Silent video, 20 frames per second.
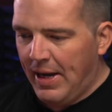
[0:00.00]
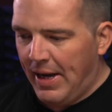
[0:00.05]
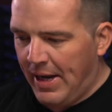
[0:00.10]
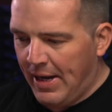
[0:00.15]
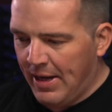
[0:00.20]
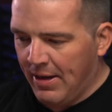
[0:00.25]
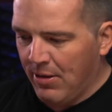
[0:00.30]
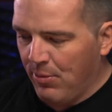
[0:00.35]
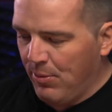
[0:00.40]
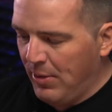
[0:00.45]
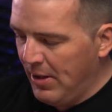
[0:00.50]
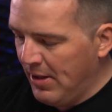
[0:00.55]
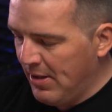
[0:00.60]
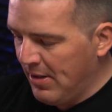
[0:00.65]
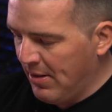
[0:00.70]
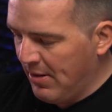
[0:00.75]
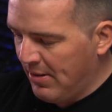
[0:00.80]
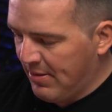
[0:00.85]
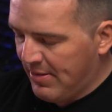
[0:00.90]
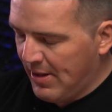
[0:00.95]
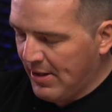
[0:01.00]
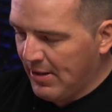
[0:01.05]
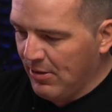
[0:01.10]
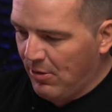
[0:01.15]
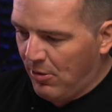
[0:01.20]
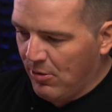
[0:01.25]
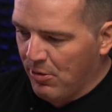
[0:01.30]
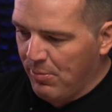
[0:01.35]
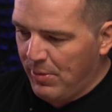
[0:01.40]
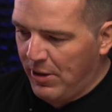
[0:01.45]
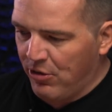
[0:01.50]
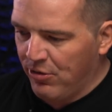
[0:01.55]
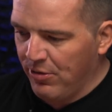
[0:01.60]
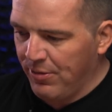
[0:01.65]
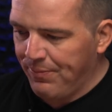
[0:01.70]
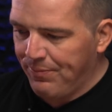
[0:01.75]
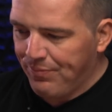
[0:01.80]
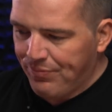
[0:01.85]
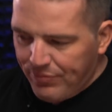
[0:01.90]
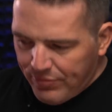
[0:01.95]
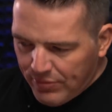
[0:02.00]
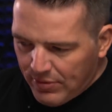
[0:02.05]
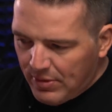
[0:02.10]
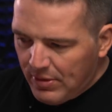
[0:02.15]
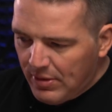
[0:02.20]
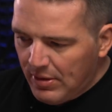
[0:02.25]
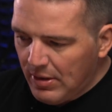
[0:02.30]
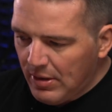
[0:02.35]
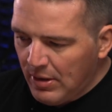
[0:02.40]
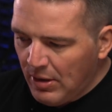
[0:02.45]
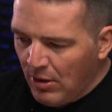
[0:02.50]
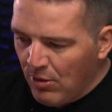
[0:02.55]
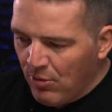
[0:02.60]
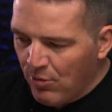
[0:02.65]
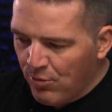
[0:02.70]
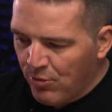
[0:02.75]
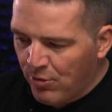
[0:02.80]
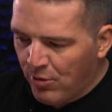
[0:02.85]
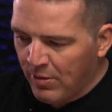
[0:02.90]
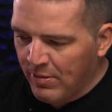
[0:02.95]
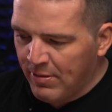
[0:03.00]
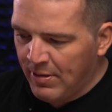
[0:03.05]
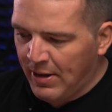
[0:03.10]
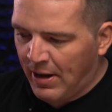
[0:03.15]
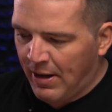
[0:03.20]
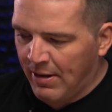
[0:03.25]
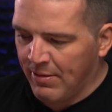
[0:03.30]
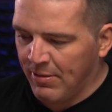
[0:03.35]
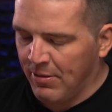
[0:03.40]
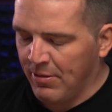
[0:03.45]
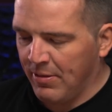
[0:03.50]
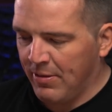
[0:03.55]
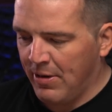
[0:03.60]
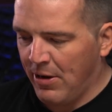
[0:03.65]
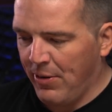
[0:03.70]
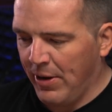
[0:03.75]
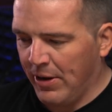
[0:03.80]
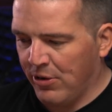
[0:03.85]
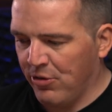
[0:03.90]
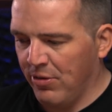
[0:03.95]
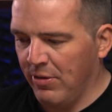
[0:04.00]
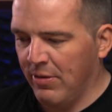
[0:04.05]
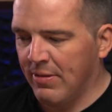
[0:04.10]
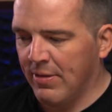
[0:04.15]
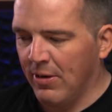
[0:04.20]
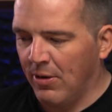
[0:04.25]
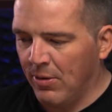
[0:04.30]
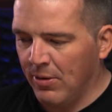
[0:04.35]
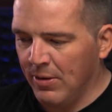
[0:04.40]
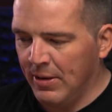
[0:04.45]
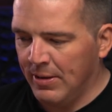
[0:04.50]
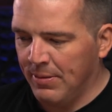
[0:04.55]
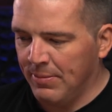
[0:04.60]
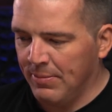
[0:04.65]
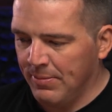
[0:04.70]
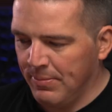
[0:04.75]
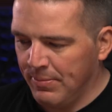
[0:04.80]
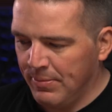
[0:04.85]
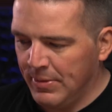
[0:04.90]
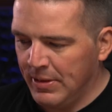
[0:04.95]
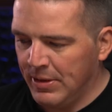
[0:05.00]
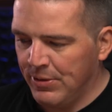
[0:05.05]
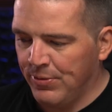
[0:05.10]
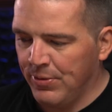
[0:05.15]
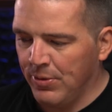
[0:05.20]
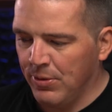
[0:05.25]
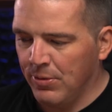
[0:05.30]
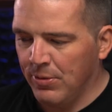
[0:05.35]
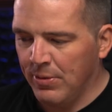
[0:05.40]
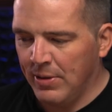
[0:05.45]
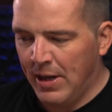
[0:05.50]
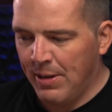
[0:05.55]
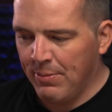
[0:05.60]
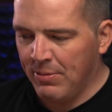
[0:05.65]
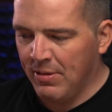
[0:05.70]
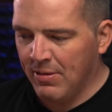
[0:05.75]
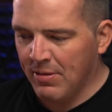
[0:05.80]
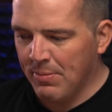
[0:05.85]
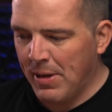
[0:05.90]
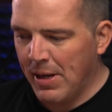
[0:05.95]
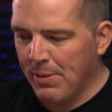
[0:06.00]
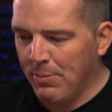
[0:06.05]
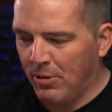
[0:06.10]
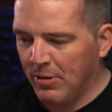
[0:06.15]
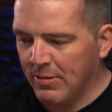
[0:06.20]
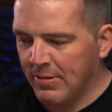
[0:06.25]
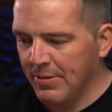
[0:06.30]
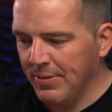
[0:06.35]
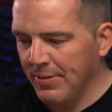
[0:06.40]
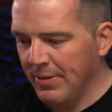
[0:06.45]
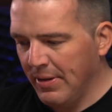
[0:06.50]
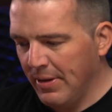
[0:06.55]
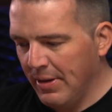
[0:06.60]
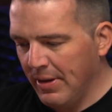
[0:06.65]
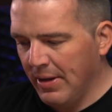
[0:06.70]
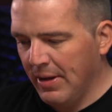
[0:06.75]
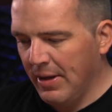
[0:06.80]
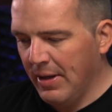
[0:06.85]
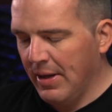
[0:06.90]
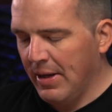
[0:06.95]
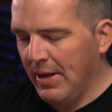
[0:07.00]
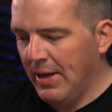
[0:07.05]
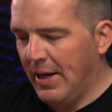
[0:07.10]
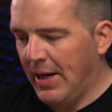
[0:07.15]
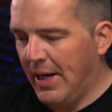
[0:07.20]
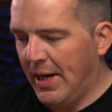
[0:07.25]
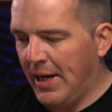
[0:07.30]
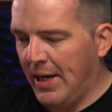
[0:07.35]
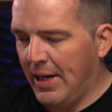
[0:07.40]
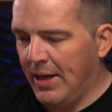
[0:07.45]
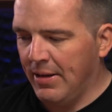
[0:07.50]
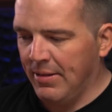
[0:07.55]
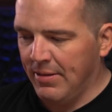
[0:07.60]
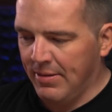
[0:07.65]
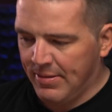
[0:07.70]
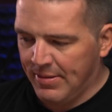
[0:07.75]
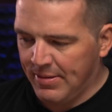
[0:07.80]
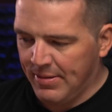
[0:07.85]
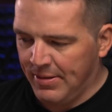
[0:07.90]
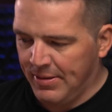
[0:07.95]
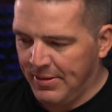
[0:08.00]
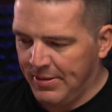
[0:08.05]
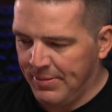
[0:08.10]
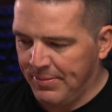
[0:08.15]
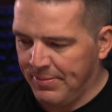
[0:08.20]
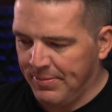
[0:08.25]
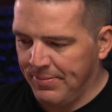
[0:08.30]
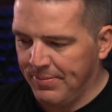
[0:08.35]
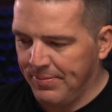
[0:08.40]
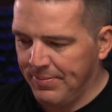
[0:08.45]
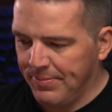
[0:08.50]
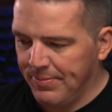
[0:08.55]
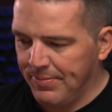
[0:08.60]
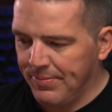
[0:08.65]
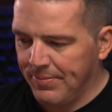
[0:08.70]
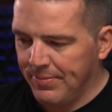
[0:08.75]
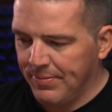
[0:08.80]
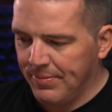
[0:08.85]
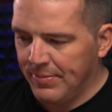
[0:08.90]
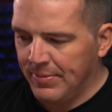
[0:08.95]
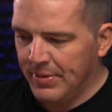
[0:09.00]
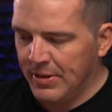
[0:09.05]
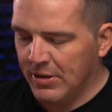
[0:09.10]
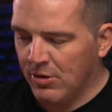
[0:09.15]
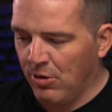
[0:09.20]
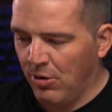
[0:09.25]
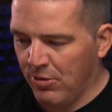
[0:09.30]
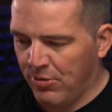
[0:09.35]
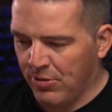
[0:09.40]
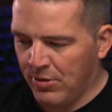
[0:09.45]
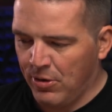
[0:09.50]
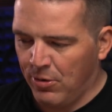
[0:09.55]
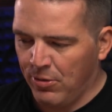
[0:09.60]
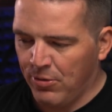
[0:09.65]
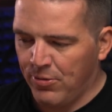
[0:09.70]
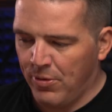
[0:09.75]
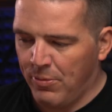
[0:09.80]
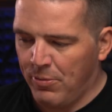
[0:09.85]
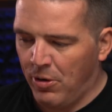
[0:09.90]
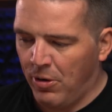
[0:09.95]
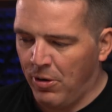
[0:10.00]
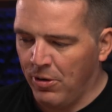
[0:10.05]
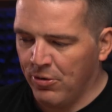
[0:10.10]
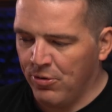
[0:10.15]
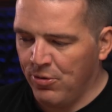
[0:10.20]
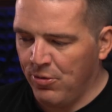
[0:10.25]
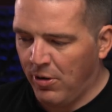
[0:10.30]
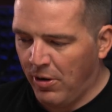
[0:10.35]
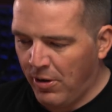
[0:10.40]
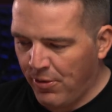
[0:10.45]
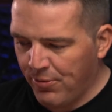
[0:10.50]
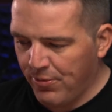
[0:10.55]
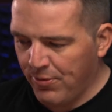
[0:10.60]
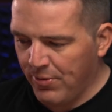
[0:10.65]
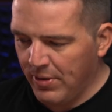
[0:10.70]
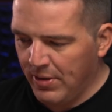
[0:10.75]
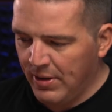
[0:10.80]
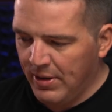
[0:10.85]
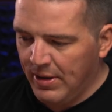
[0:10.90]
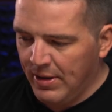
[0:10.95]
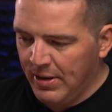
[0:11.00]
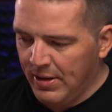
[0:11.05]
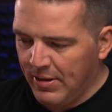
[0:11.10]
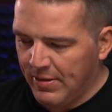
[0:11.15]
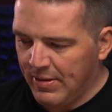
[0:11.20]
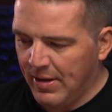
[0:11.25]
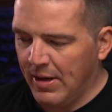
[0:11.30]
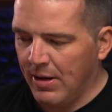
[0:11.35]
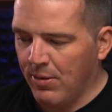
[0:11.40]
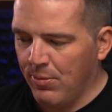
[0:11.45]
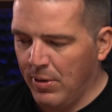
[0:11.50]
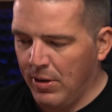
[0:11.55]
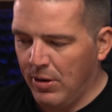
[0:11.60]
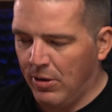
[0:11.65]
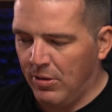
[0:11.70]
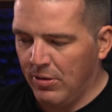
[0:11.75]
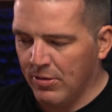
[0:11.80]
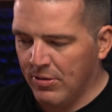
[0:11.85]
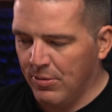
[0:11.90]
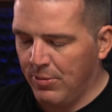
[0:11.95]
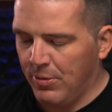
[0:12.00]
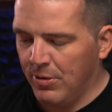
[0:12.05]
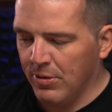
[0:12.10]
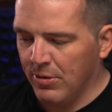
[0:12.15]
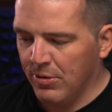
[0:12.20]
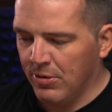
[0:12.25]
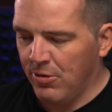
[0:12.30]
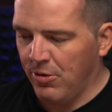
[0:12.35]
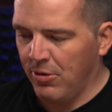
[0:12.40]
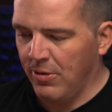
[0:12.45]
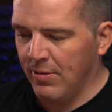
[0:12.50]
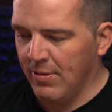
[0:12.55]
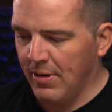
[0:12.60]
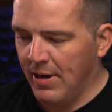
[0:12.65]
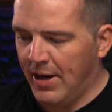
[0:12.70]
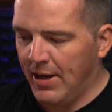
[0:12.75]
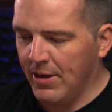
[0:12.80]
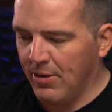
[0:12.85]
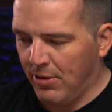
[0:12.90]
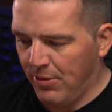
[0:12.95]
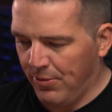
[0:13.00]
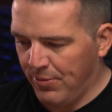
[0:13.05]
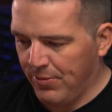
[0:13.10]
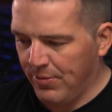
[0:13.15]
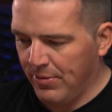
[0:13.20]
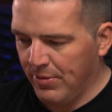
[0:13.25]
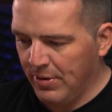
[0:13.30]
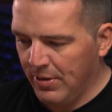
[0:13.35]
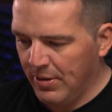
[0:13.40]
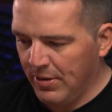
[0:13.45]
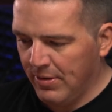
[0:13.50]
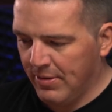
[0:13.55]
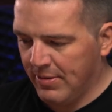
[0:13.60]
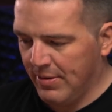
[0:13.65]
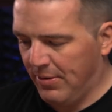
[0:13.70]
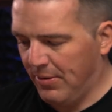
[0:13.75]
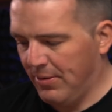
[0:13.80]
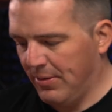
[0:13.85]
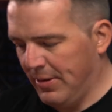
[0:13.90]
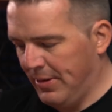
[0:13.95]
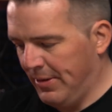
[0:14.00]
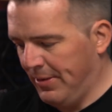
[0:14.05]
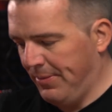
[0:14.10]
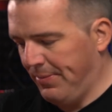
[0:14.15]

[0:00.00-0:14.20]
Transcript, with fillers: and we need a second automation for the other direction. So if you empty the mailbox and it goes from on to off, then we also want to turn the light off. Okay. So.